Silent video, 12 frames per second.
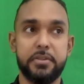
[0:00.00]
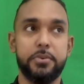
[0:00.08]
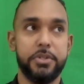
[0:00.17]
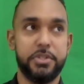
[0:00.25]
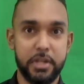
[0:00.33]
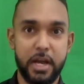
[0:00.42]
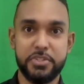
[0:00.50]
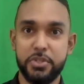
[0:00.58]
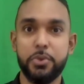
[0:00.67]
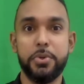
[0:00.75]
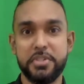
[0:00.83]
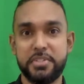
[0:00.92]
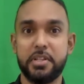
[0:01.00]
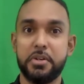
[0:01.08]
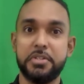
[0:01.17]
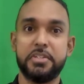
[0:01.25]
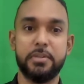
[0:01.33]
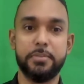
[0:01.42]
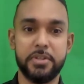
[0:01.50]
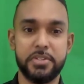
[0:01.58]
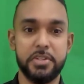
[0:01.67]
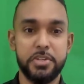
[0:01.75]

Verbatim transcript: which, as you know, is still on the syllabus.